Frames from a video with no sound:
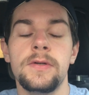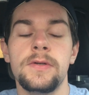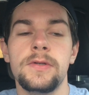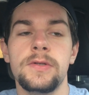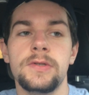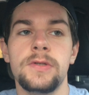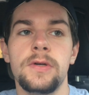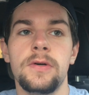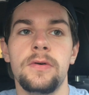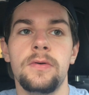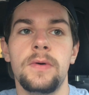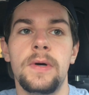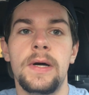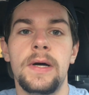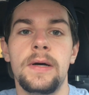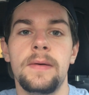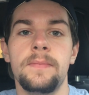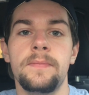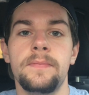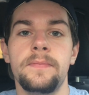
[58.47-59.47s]

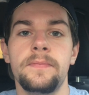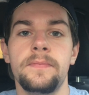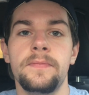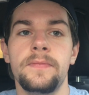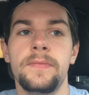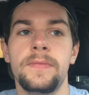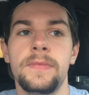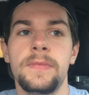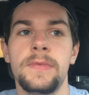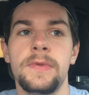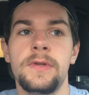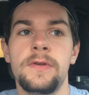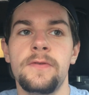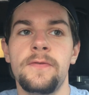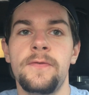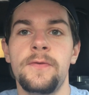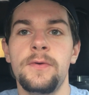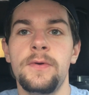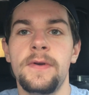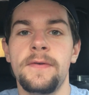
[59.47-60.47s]
So there's
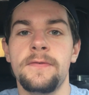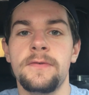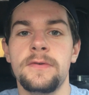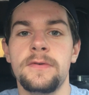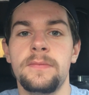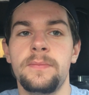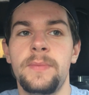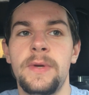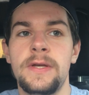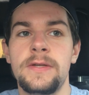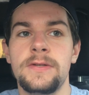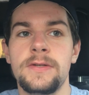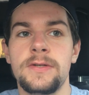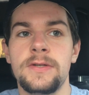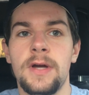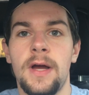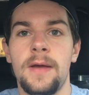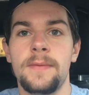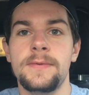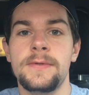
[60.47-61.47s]
a few different basic
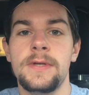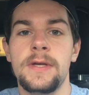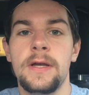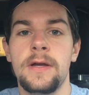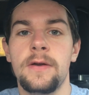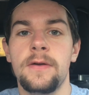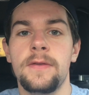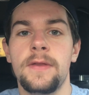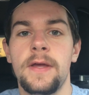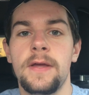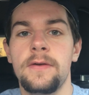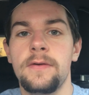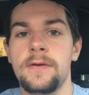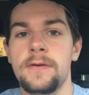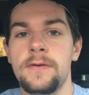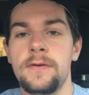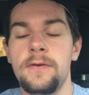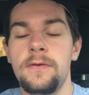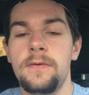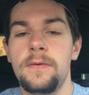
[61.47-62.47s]
jobs here that you
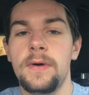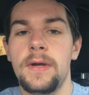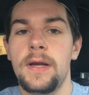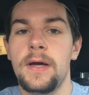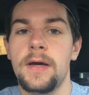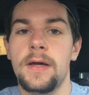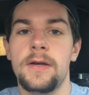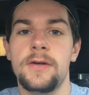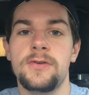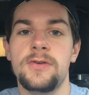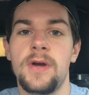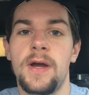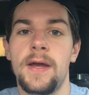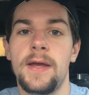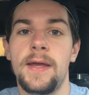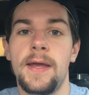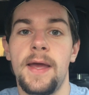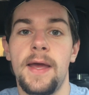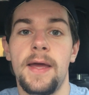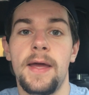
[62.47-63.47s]
can do, and I'm going to
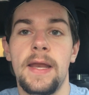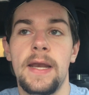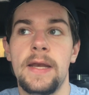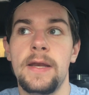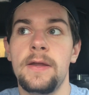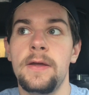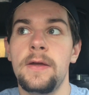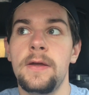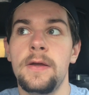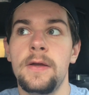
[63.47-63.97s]
try and